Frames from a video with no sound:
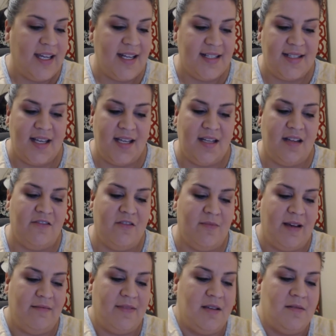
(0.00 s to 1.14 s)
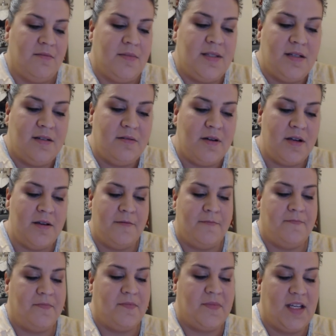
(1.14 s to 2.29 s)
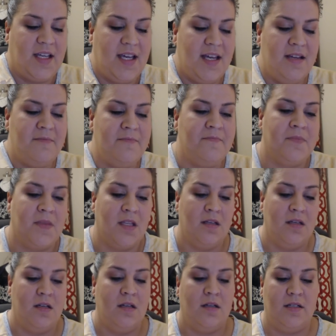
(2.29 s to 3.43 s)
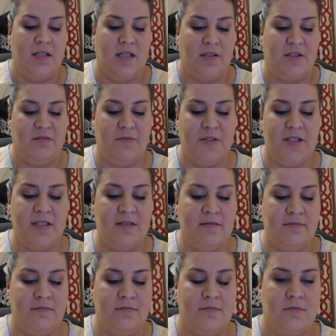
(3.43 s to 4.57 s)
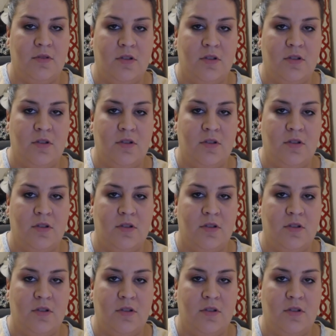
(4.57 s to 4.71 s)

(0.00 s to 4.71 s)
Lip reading: Can't say enough about them. So again, Dr. Morton,